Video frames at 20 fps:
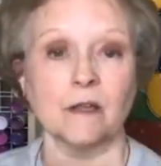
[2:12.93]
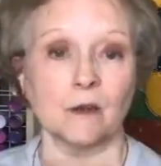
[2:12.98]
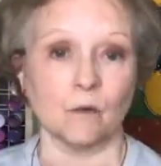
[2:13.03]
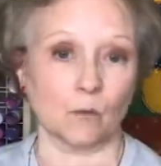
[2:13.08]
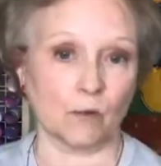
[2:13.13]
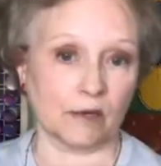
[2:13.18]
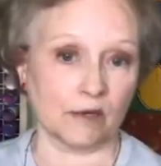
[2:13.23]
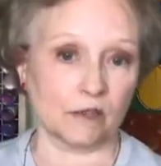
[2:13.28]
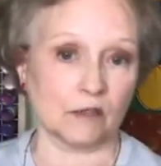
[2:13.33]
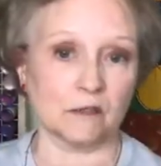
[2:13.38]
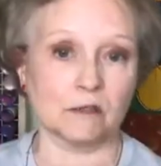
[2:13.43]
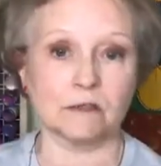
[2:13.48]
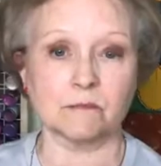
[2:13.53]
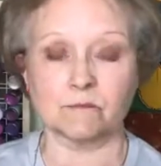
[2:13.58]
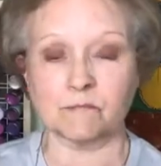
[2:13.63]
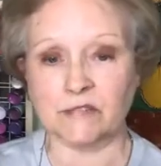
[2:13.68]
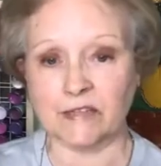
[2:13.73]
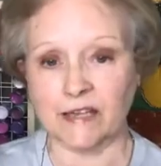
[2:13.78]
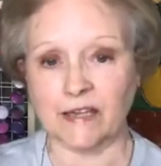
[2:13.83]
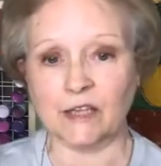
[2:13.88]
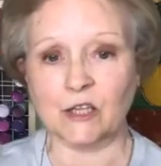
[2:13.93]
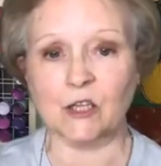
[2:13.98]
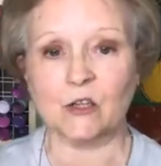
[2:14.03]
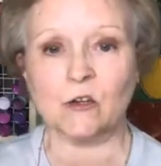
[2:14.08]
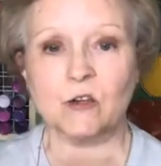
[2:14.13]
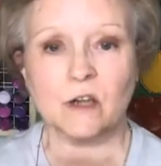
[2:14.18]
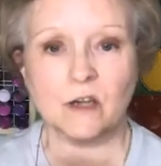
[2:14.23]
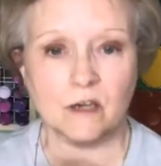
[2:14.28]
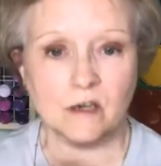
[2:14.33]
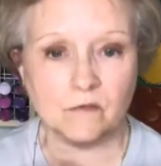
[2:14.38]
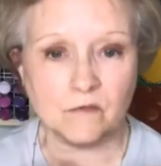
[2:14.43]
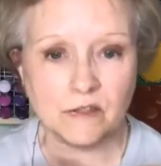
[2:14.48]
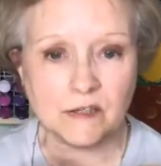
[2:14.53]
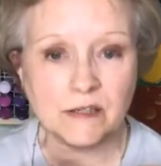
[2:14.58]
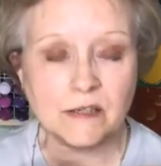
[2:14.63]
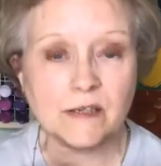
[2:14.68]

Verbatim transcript: Well, thank you, COVID.